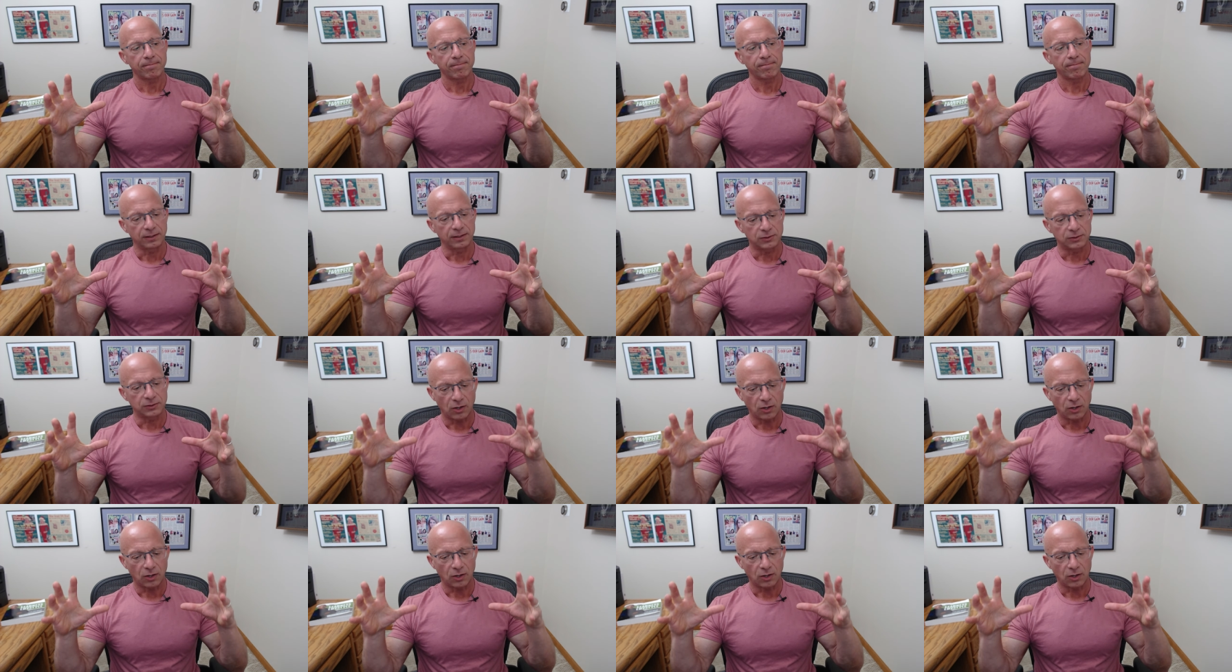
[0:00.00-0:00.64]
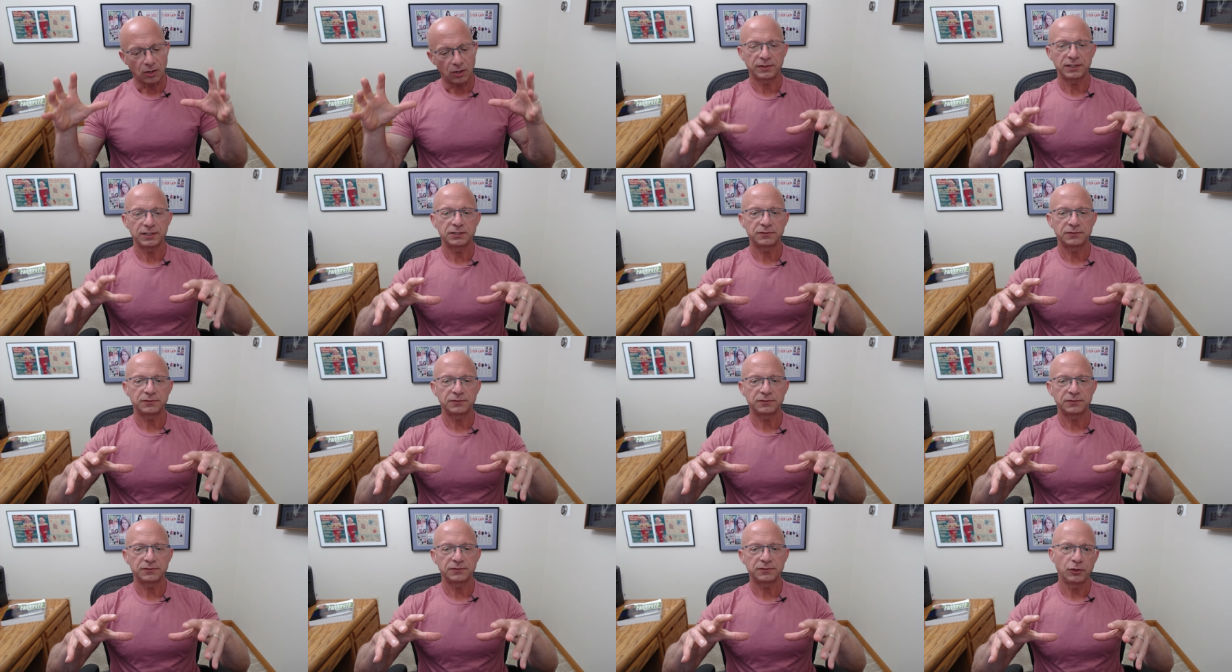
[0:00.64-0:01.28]
I talked about these
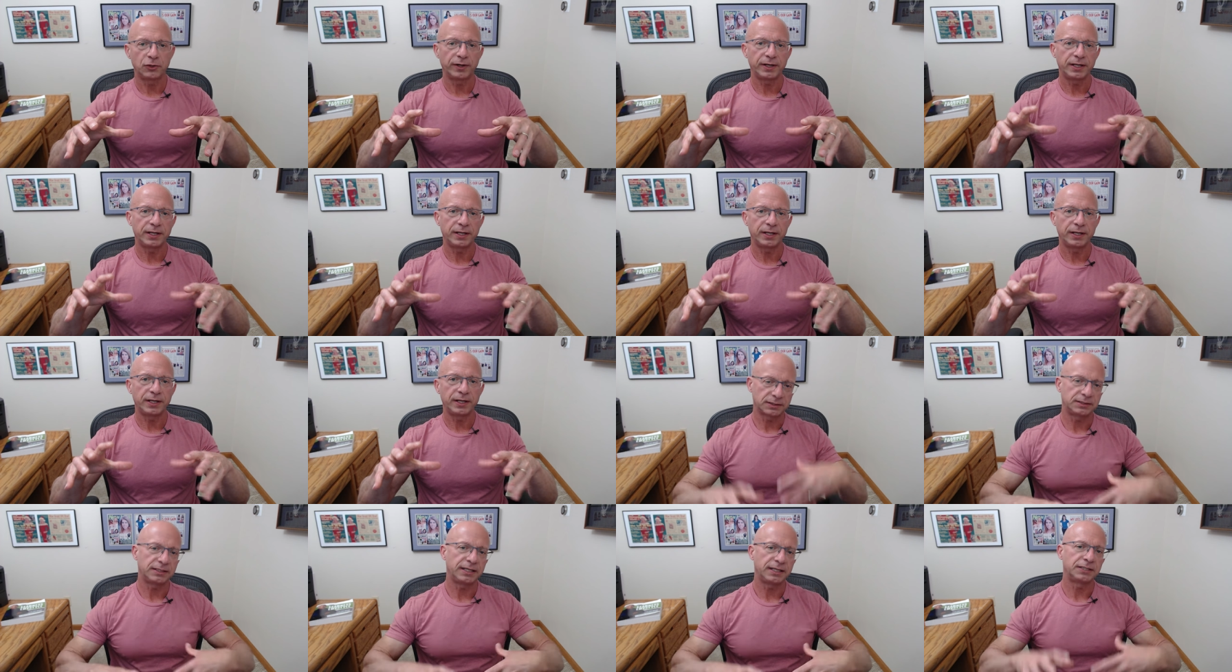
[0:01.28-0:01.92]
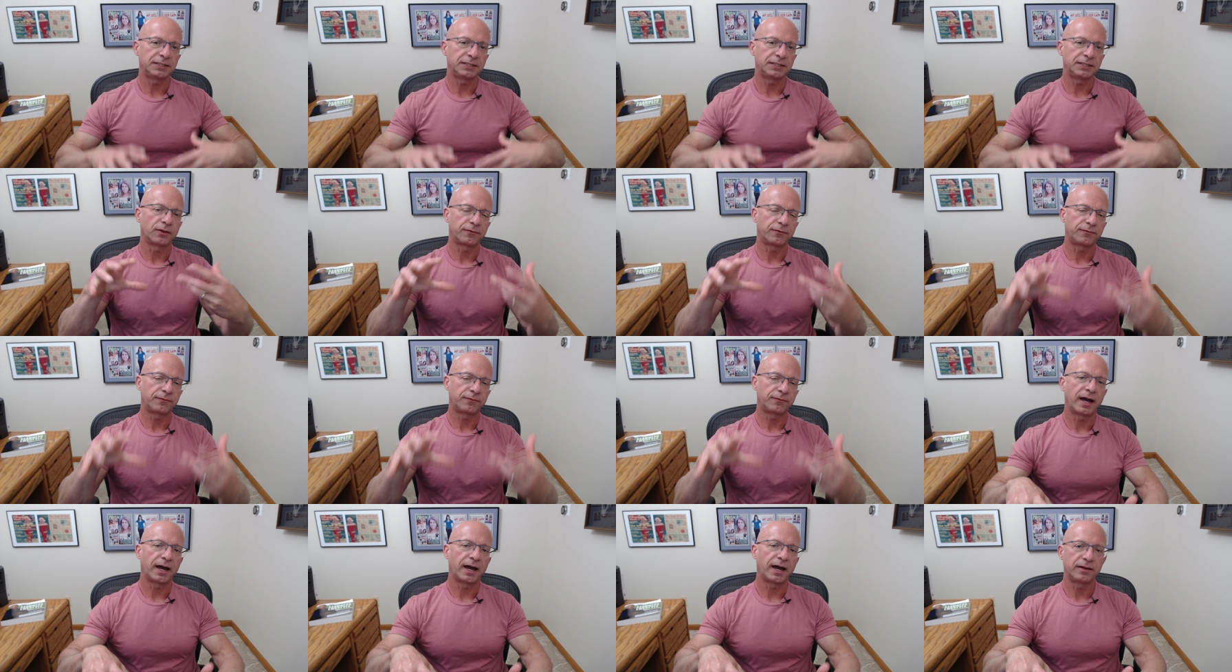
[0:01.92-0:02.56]
five ingredients because these are the
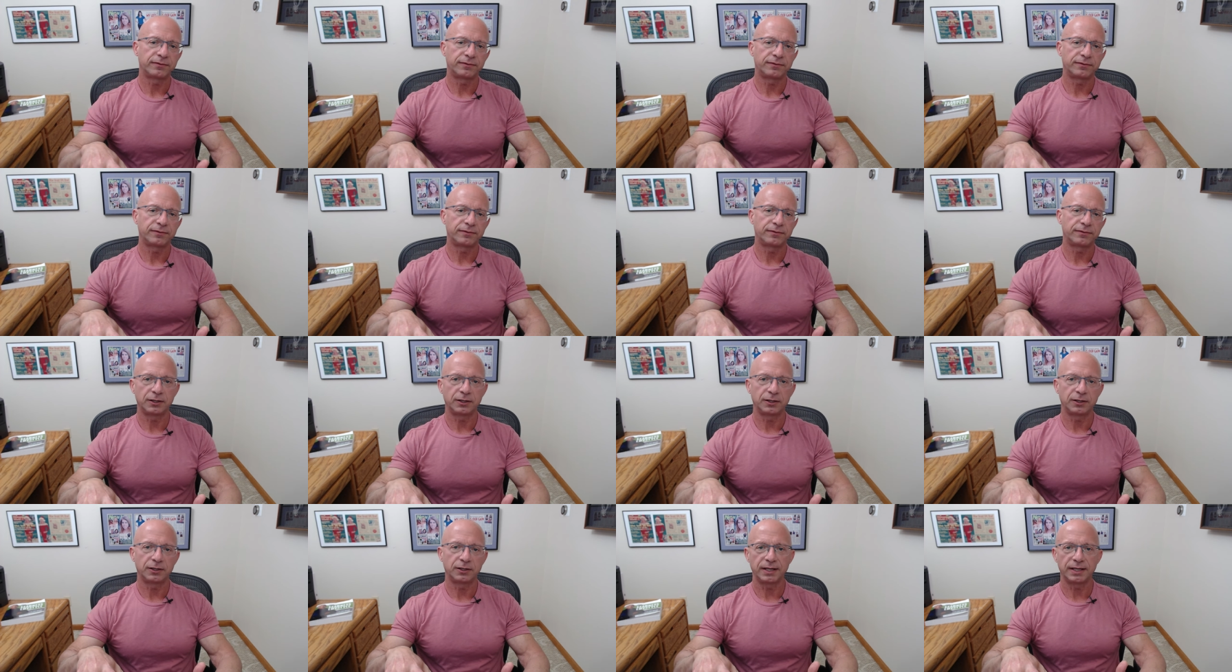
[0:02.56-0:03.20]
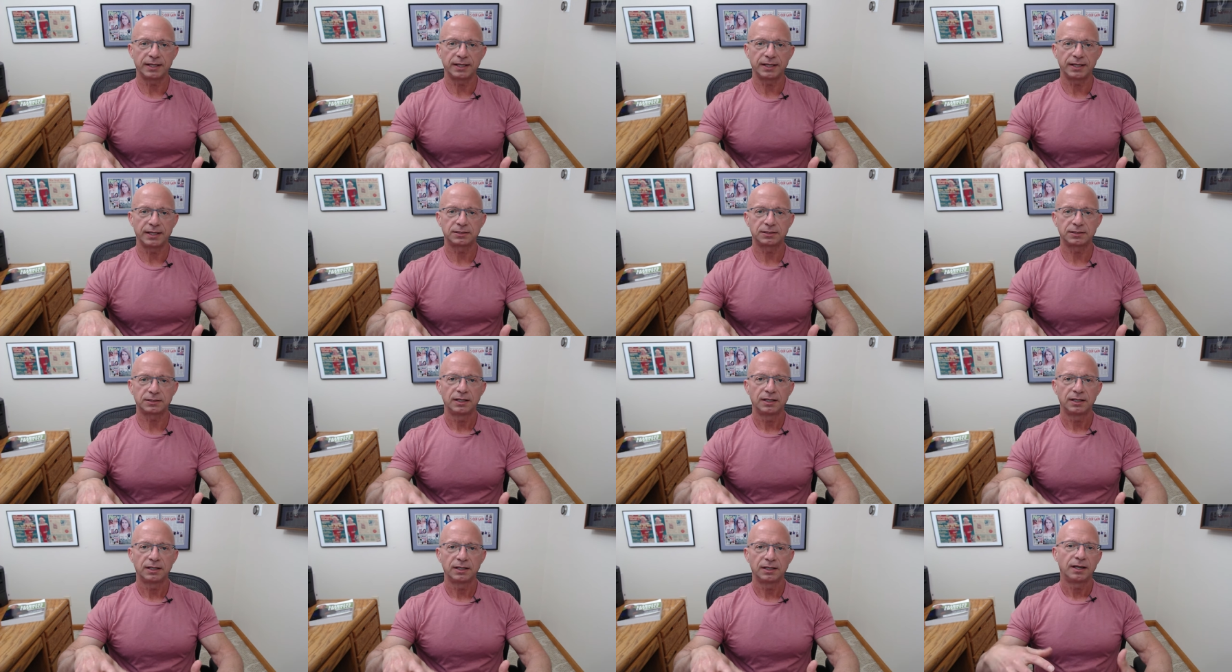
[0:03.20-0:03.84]
five ingredients